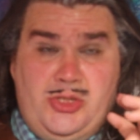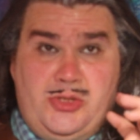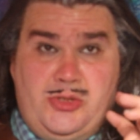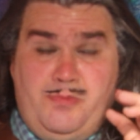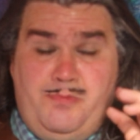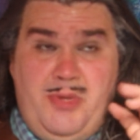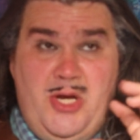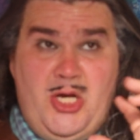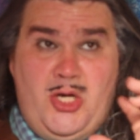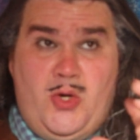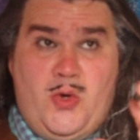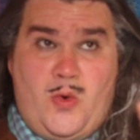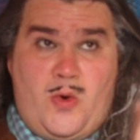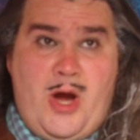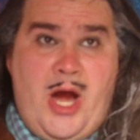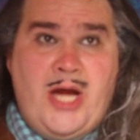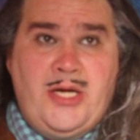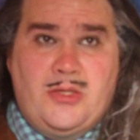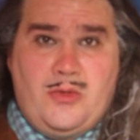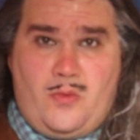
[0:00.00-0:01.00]
be
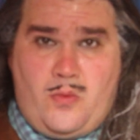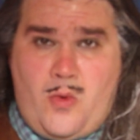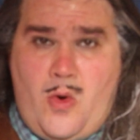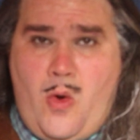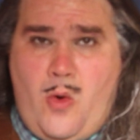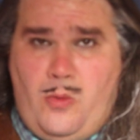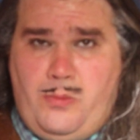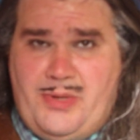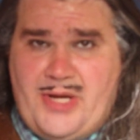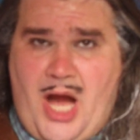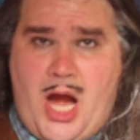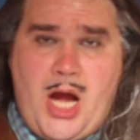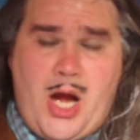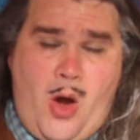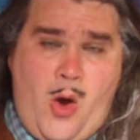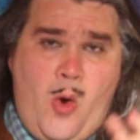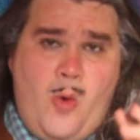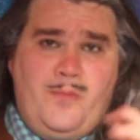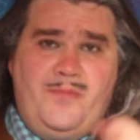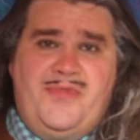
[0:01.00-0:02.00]
great in the role, but I
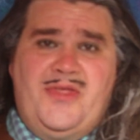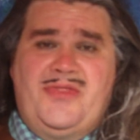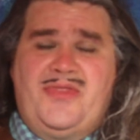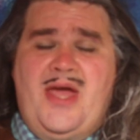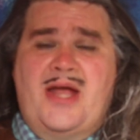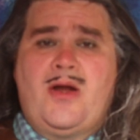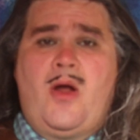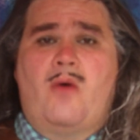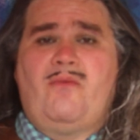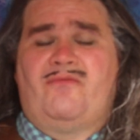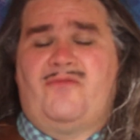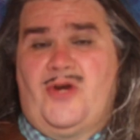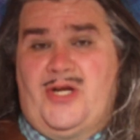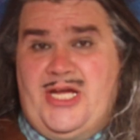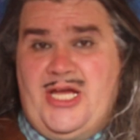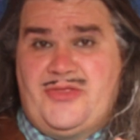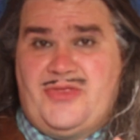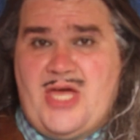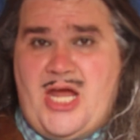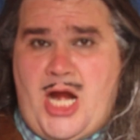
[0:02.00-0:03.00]
hope that they don't
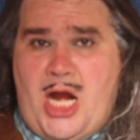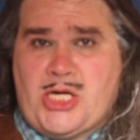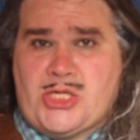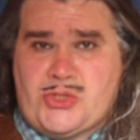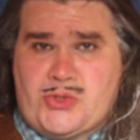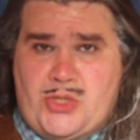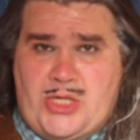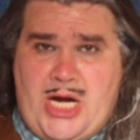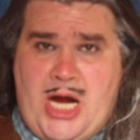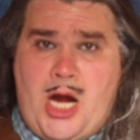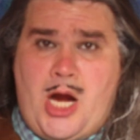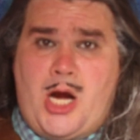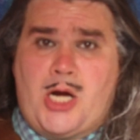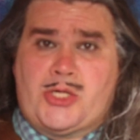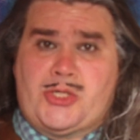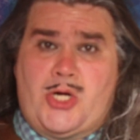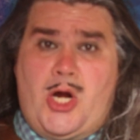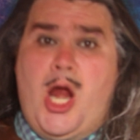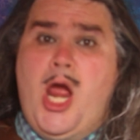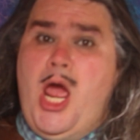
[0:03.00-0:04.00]
forget that extra
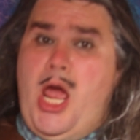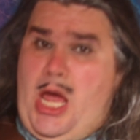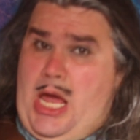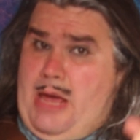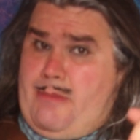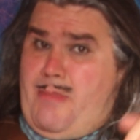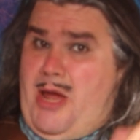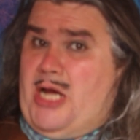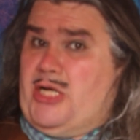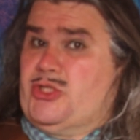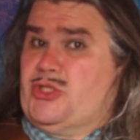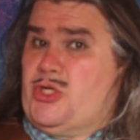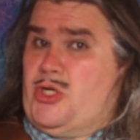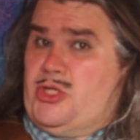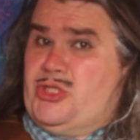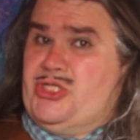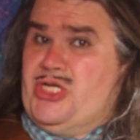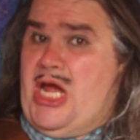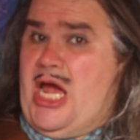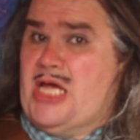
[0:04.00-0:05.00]
character and make
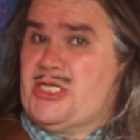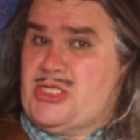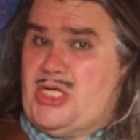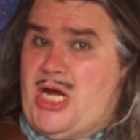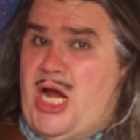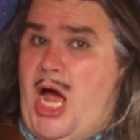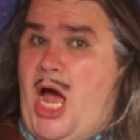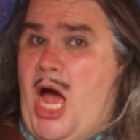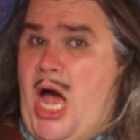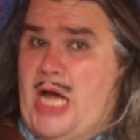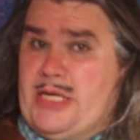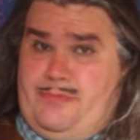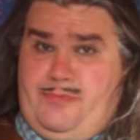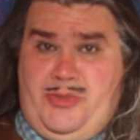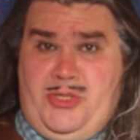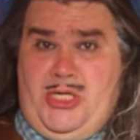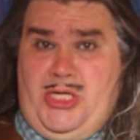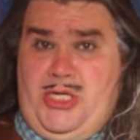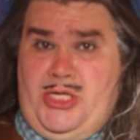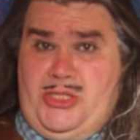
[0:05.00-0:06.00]
sure she has a
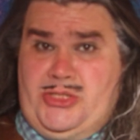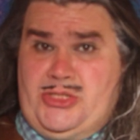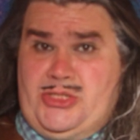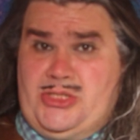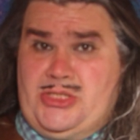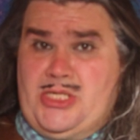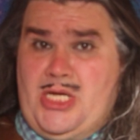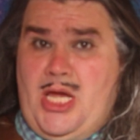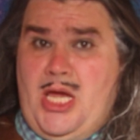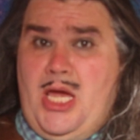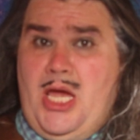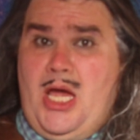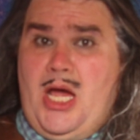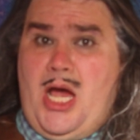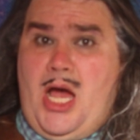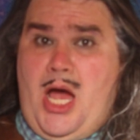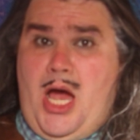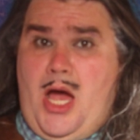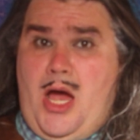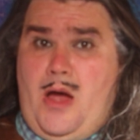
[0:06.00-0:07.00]
codpiece.
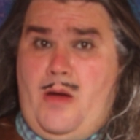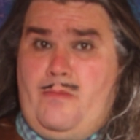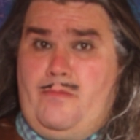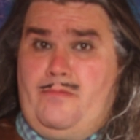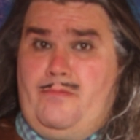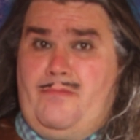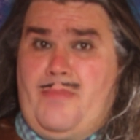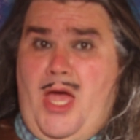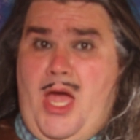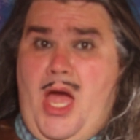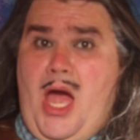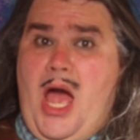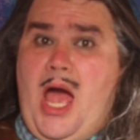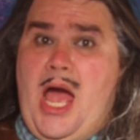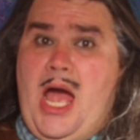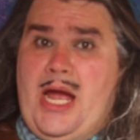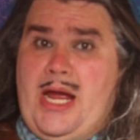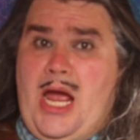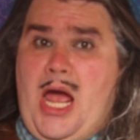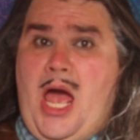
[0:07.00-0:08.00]

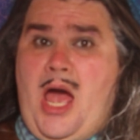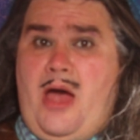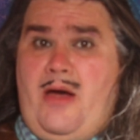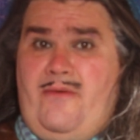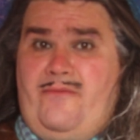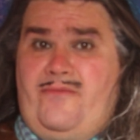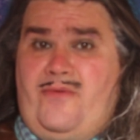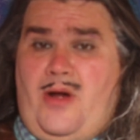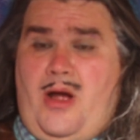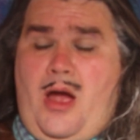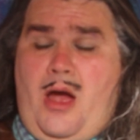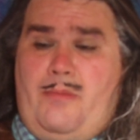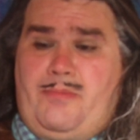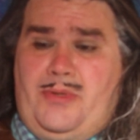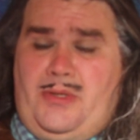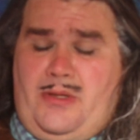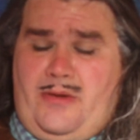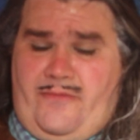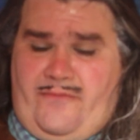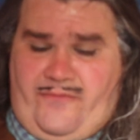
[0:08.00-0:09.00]
I have a
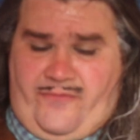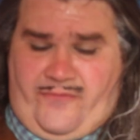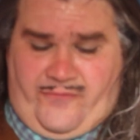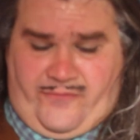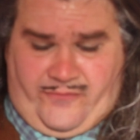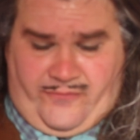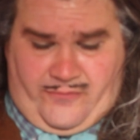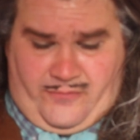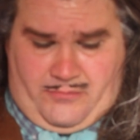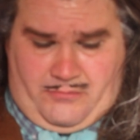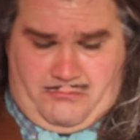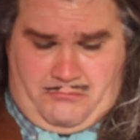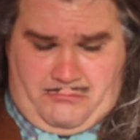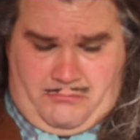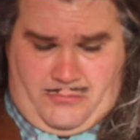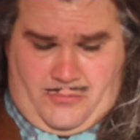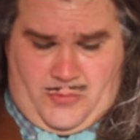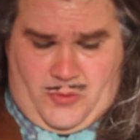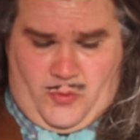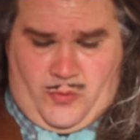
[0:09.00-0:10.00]
couple of
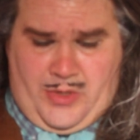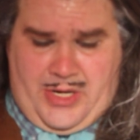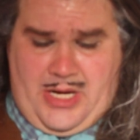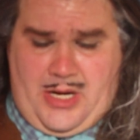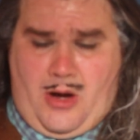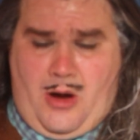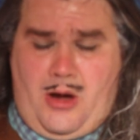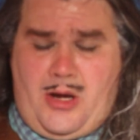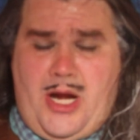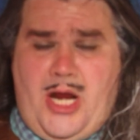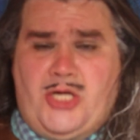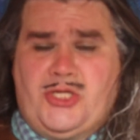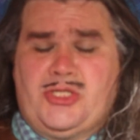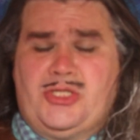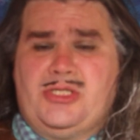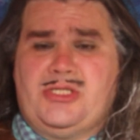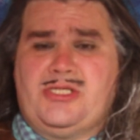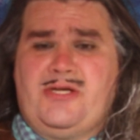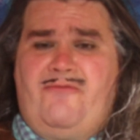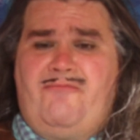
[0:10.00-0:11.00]

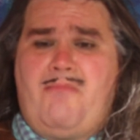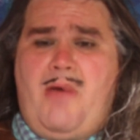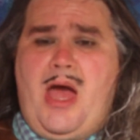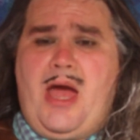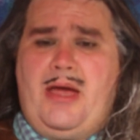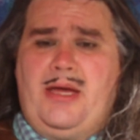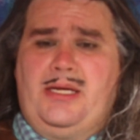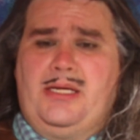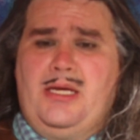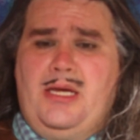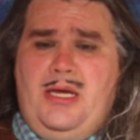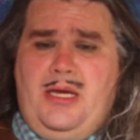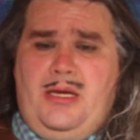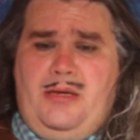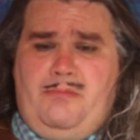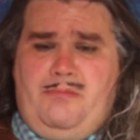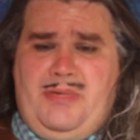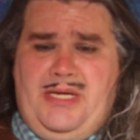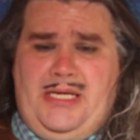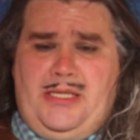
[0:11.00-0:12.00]
reincarnations of my
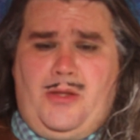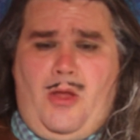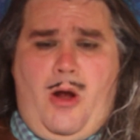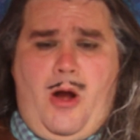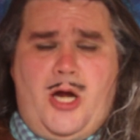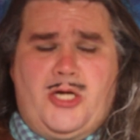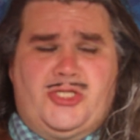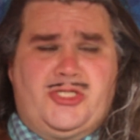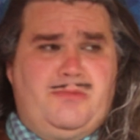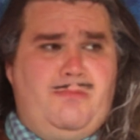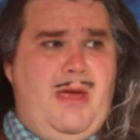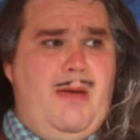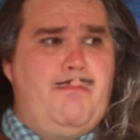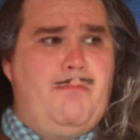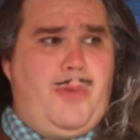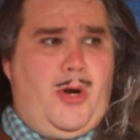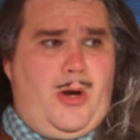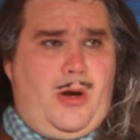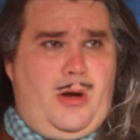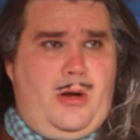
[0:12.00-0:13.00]
big large
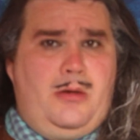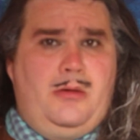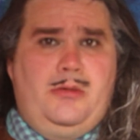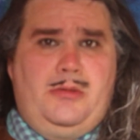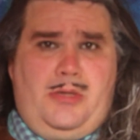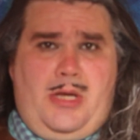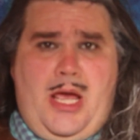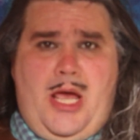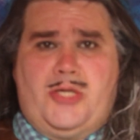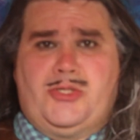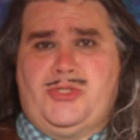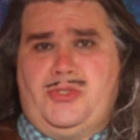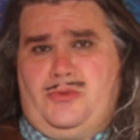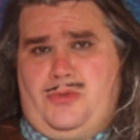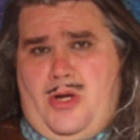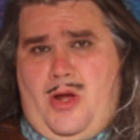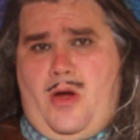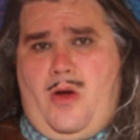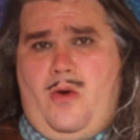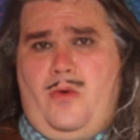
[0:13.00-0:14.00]
member, as you
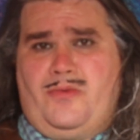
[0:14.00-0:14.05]
know.